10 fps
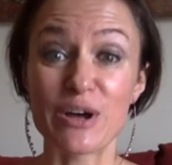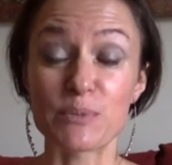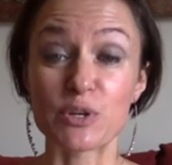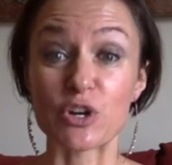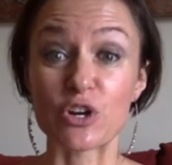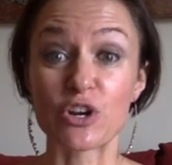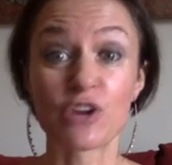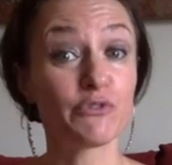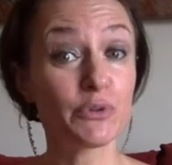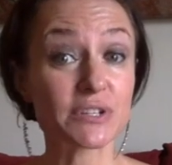your
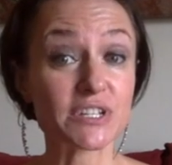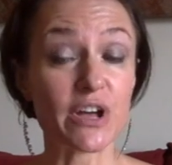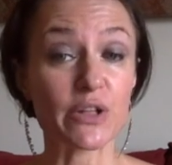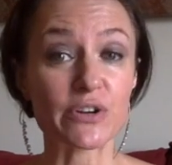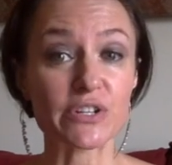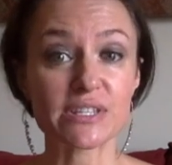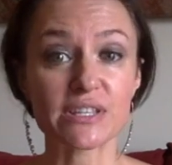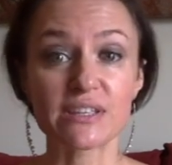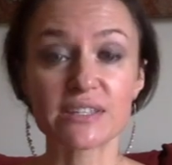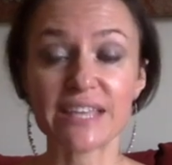food
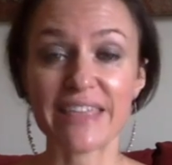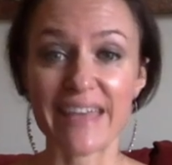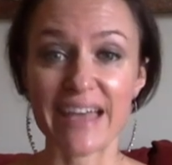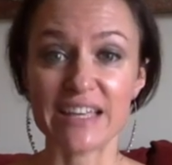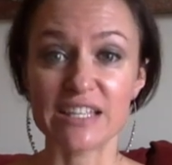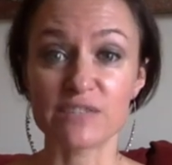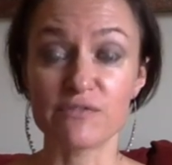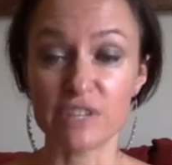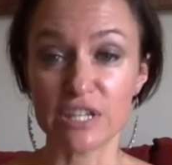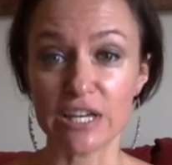intolerances, and that is
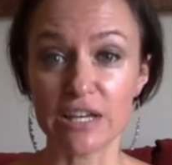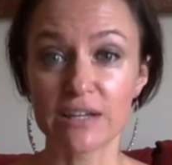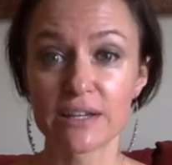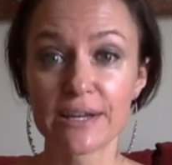via